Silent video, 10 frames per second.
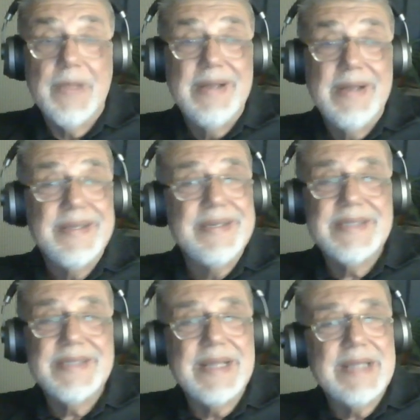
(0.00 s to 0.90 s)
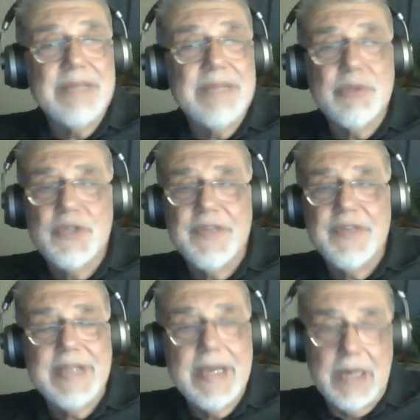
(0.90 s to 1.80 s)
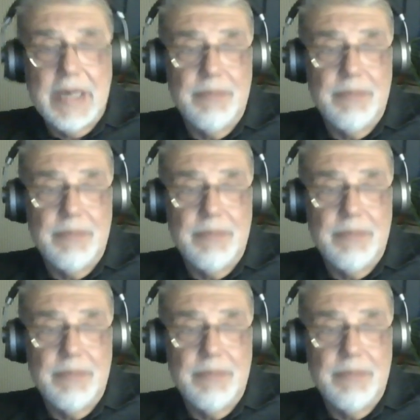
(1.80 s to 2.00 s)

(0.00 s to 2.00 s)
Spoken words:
There is not that much of a take up